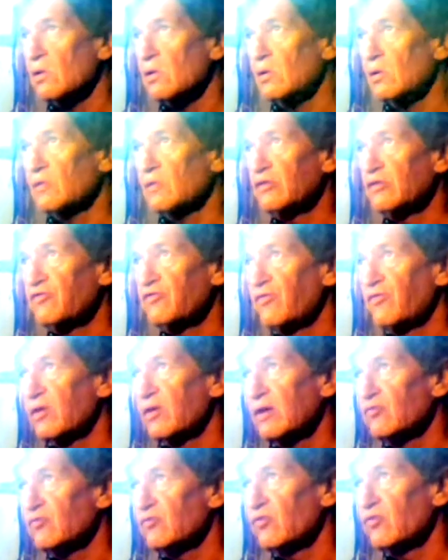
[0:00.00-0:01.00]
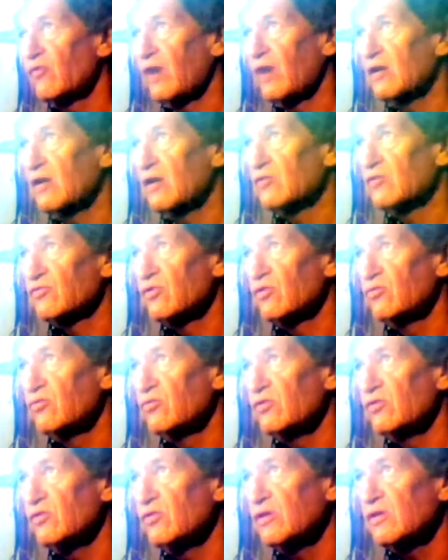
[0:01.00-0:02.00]
this video has no violence, no
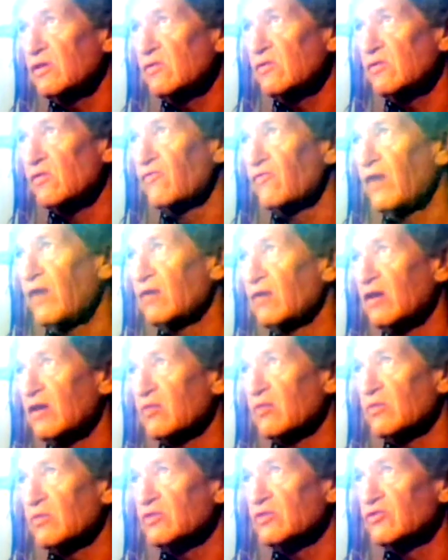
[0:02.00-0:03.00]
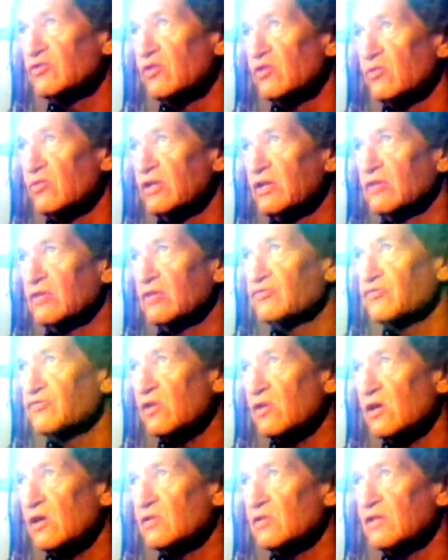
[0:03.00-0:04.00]
nudity, no foul language, no one else's
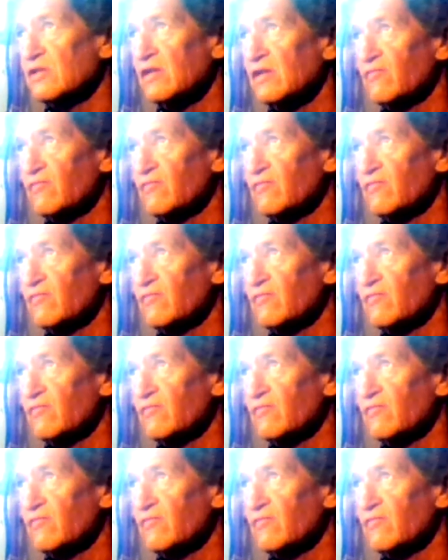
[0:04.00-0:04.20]
content. And